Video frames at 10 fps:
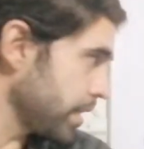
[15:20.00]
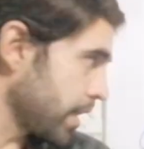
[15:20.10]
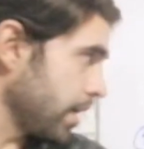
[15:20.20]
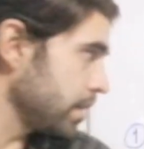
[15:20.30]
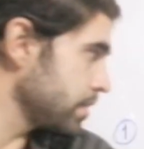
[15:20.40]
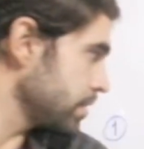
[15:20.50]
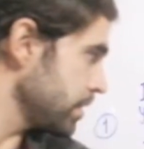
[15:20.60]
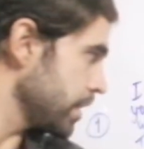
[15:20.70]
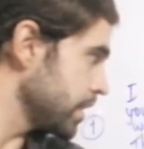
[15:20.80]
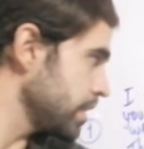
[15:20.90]

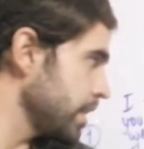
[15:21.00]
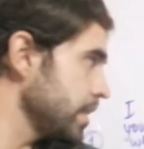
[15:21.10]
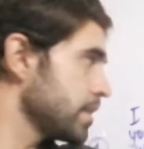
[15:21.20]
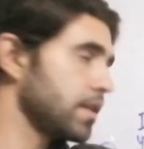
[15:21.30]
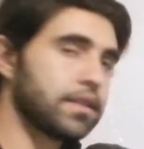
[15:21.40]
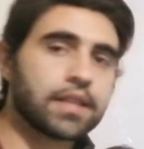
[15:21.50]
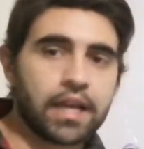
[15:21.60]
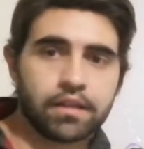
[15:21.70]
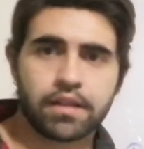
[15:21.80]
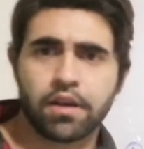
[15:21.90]
because it is
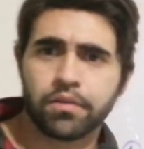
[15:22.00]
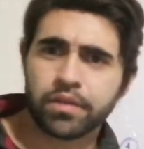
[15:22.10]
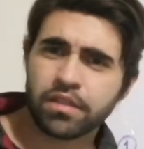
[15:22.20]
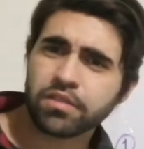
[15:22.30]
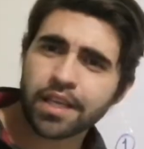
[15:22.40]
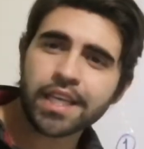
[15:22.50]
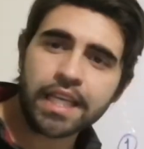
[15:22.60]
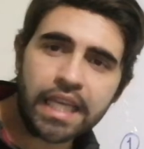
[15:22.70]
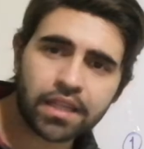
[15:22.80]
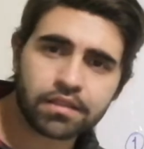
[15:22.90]
sad. Now, when you
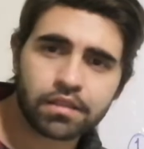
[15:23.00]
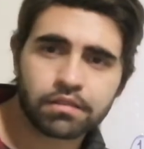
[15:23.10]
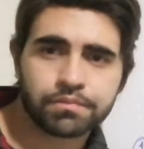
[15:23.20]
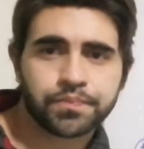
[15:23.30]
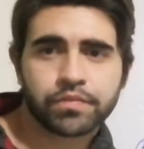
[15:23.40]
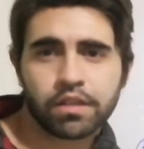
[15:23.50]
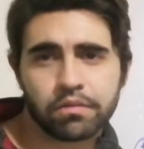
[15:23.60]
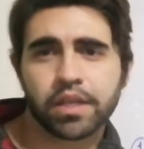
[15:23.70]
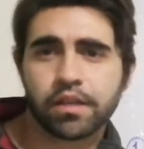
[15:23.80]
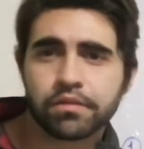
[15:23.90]
say it,
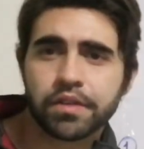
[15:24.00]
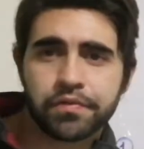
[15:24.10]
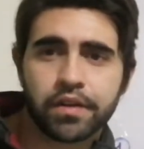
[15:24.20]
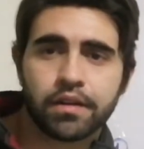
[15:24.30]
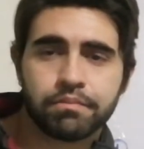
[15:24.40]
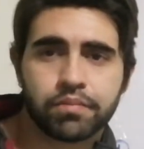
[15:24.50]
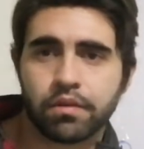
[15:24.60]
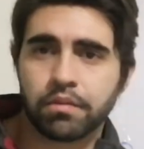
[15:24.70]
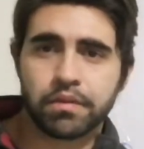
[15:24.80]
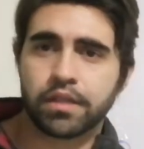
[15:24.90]
we refer
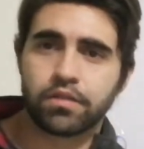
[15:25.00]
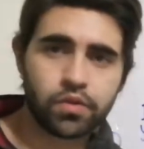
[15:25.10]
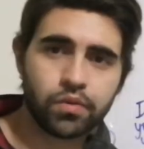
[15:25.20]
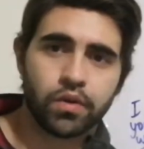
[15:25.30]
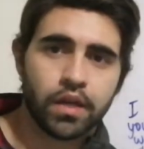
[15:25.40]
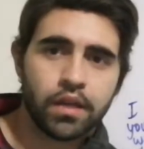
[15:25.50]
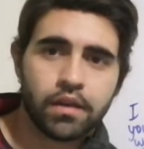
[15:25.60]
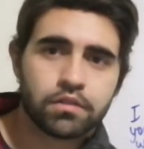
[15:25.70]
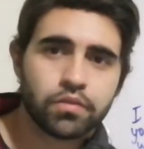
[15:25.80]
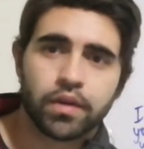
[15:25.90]
probably to
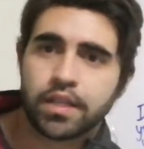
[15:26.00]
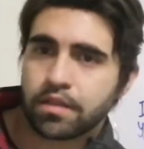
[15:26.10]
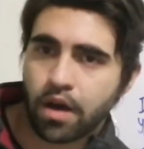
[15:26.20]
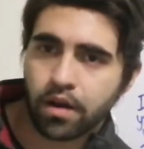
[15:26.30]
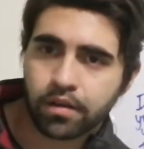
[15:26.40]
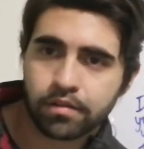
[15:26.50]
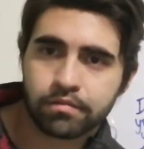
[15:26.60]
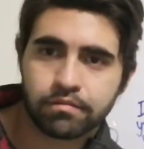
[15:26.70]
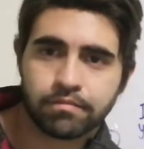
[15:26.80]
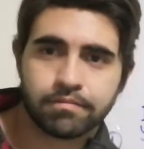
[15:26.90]
a dog.
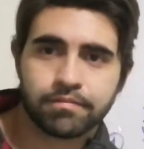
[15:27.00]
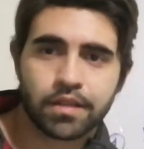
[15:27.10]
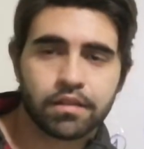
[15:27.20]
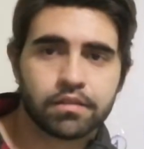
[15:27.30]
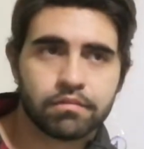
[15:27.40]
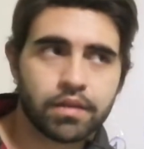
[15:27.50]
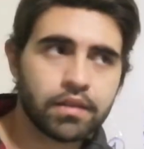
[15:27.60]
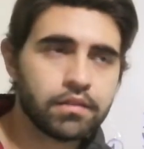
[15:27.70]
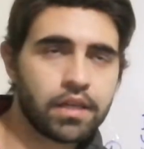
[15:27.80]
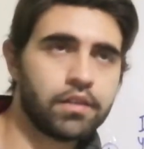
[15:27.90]

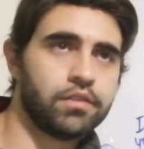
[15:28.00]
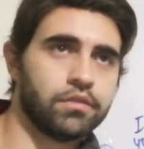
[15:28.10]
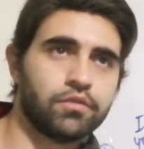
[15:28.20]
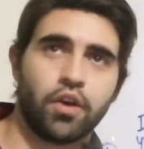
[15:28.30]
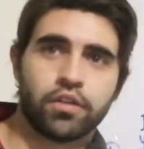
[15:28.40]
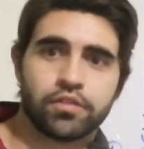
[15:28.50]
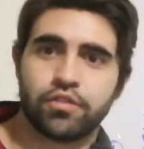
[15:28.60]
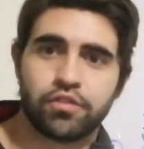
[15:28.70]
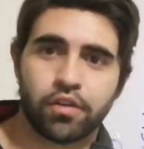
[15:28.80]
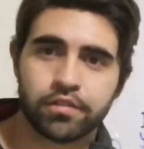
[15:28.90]
But I don't know, dogs
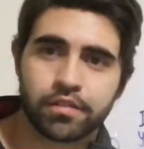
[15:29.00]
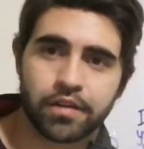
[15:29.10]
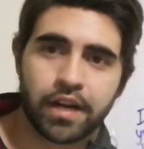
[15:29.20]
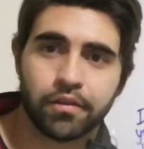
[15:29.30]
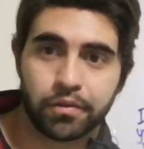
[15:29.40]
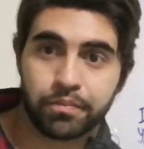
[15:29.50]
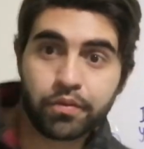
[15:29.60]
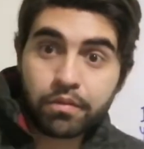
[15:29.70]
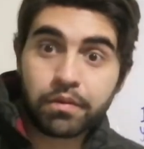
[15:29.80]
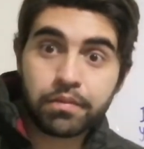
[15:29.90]
don't cry, or
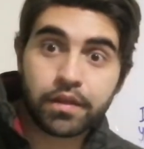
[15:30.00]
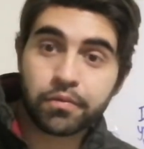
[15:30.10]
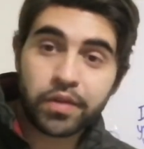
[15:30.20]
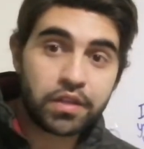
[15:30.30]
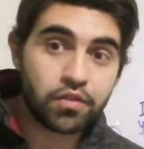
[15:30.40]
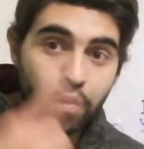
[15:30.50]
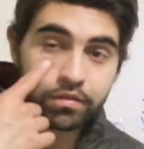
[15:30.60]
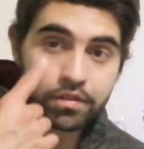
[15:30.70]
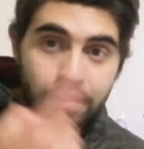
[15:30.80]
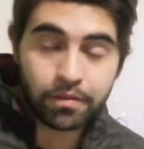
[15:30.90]
probably we
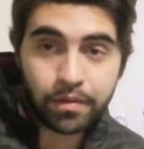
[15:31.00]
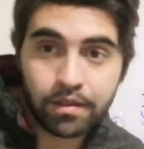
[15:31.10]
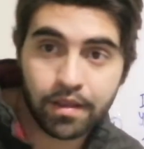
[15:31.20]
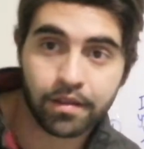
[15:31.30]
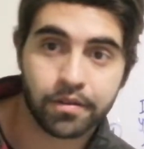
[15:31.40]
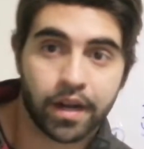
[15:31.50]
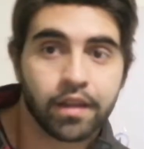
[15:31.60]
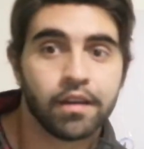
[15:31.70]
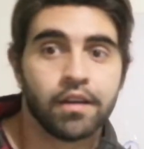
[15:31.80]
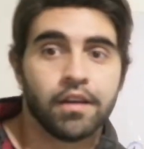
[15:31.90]
don't see when they
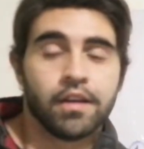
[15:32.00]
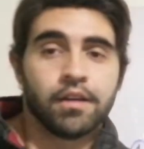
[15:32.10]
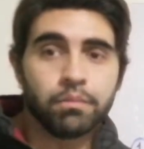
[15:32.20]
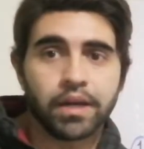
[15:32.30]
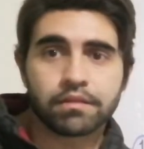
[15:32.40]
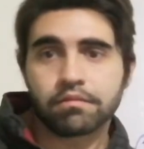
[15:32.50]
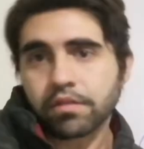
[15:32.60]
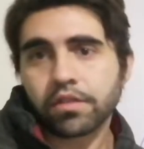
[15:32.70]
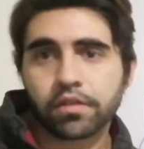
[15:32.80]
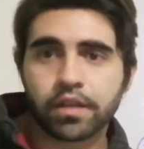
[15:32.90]
cry.
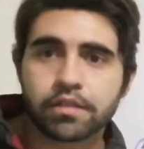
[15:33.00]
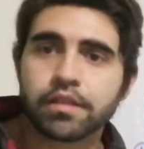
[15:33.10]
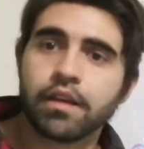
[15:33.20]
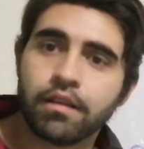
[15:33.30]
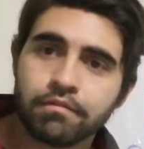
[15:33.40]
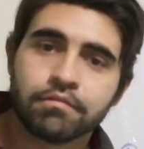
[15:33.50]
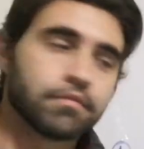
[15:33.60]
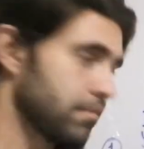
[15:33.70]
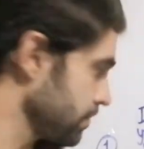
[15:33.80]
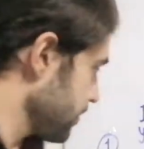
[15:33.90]
But you can say
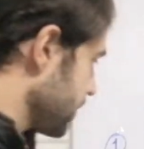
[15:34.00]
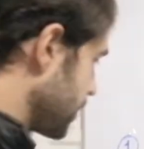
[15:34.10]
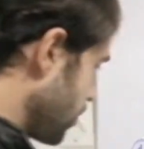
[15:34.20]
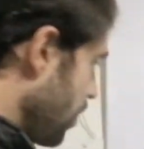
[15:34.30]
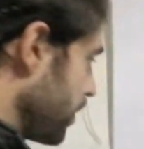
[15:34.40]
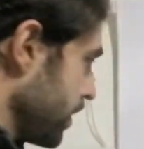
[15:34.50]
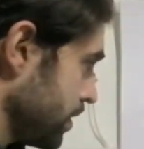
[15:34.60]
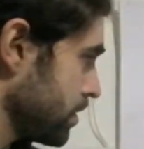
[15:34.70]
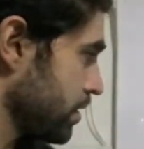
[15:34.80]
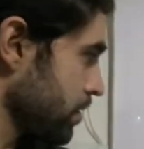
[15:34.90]
the dog is